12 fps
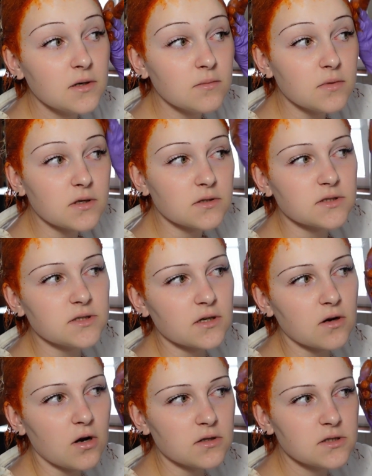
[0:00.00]
because the
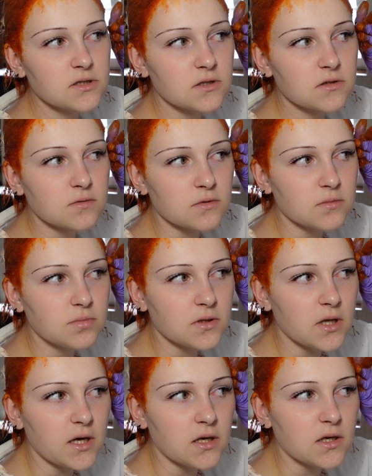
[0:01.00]
concert will be
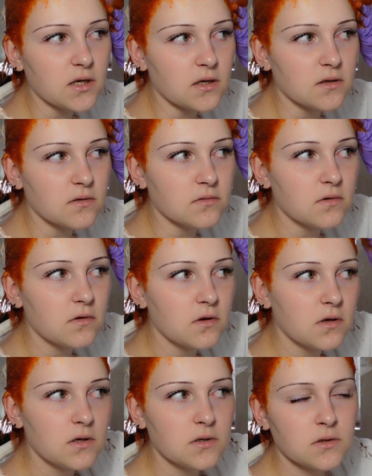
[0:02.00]
like in
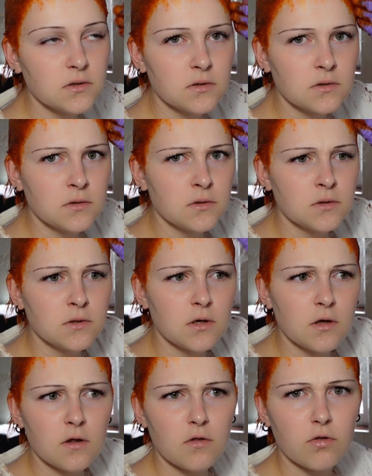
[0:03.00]

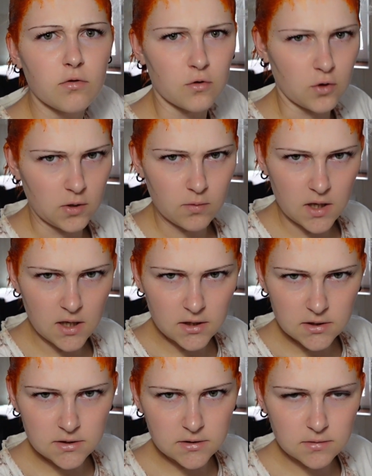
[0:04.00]
3
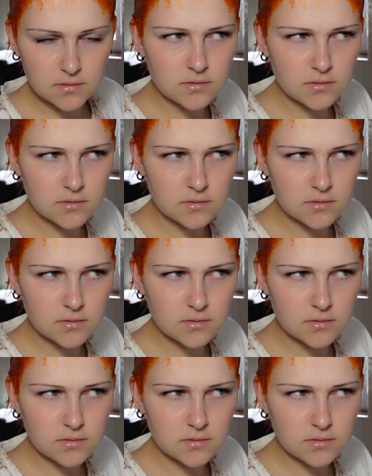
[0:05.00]
weeks.